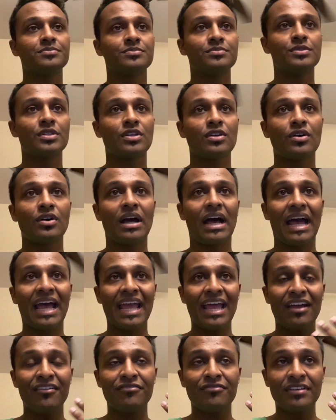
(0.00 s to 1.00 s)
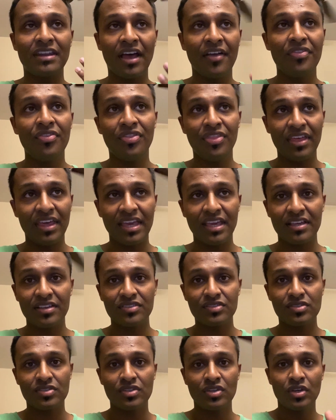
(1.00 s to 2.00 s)
you know, I have done
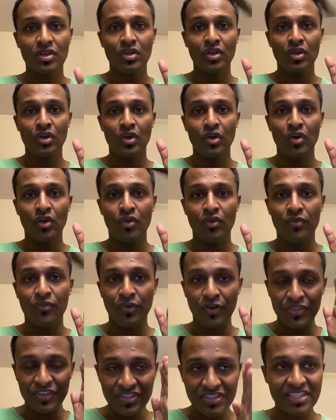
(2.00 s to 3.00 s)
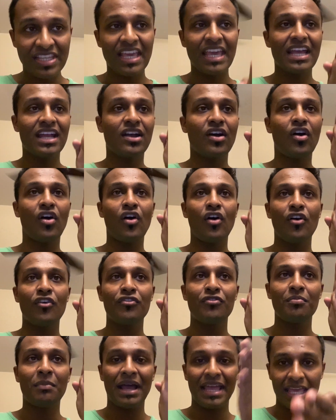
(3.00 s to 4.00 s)
things for the sake
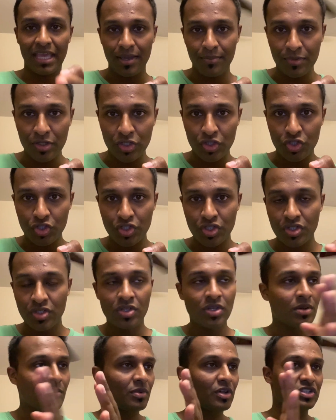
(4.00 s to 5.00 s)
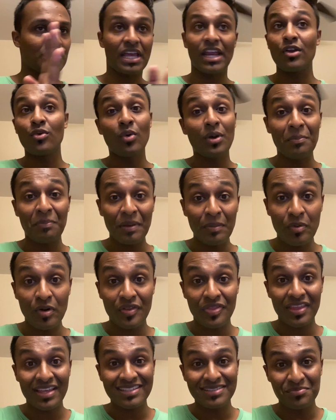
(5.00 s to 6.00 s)
of my image. Because I don't want people to
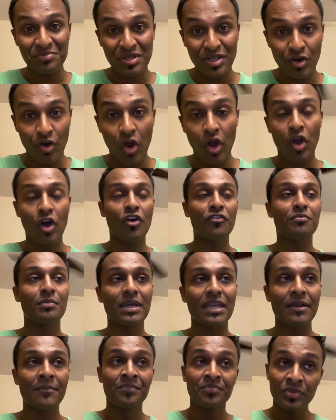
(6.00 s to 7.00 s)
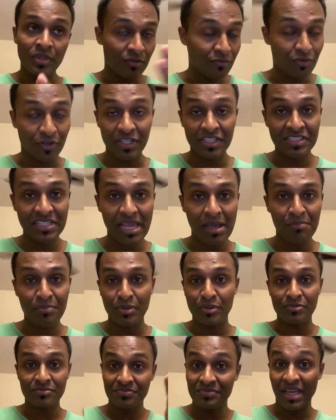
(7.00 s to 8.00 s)
think something wrong of me. For
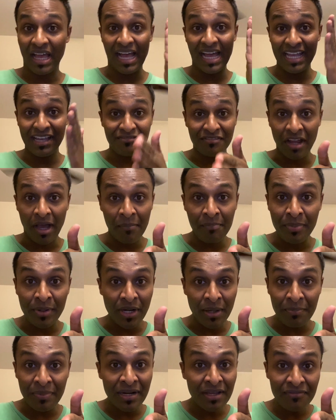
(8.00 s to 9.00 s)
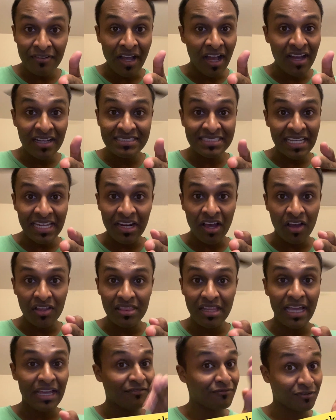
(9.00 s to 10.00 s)
example, I have not put up enough content
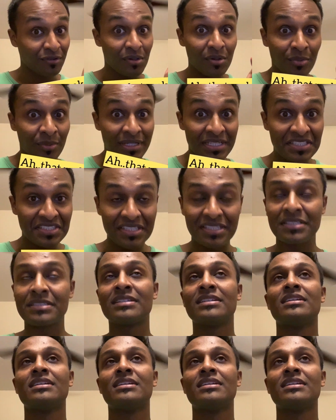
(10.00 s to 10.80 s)
online for a reason.